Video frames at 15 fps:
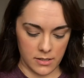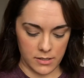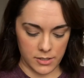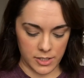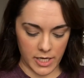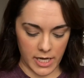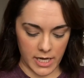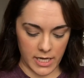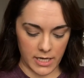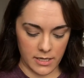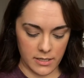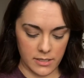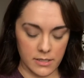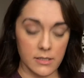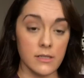
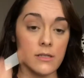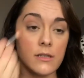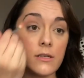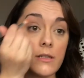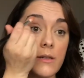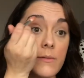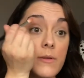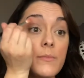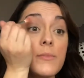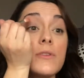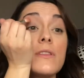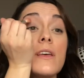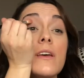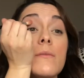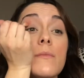shade. I'm gonna
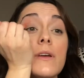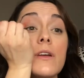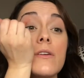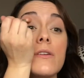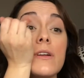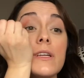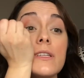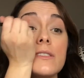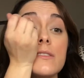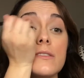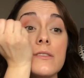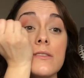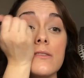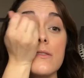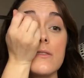put that in my
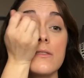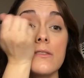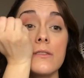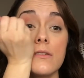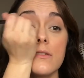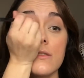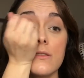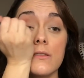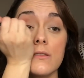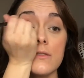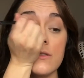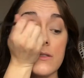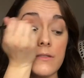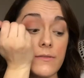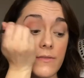crease.
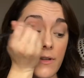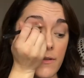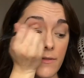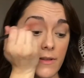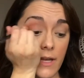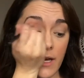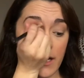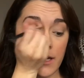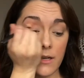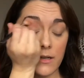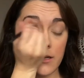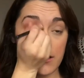Just fluff that